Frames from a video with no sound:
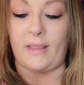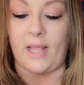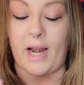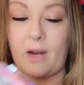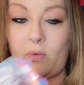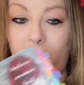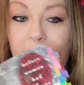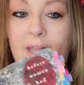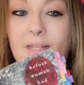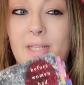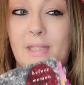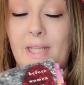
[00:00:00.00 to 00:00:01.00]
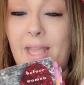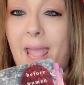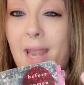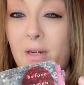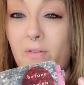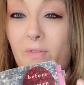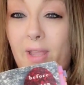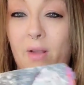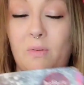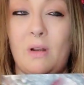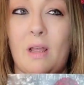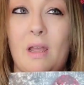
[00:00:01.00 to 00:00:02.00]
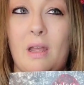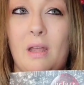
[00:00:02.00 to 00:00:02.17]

And then I realized at the end of it,